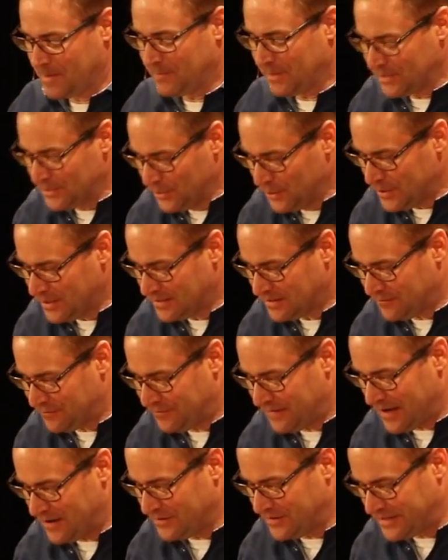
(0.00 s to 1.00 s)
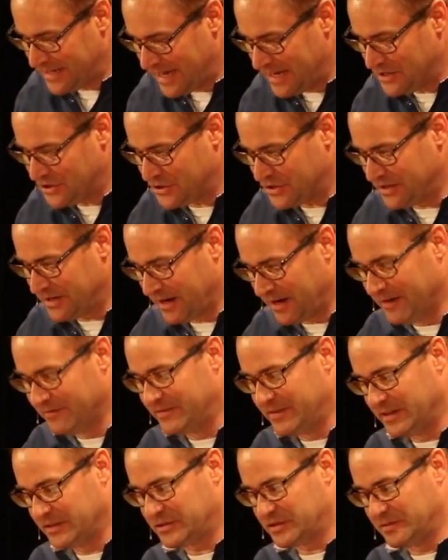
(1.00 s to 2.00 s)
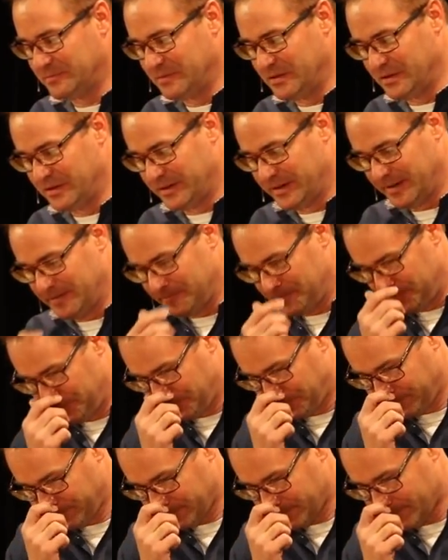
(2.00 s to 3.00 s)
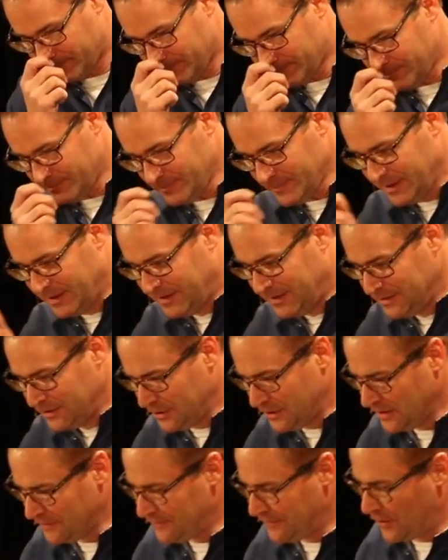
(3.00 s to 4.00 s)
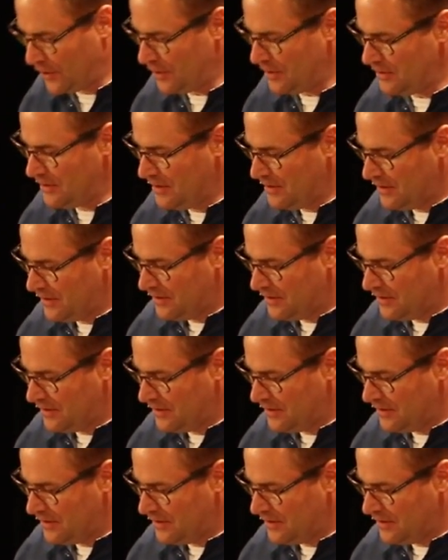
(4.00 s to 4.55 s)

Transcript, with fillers: But look at the foundation of this community. Look at the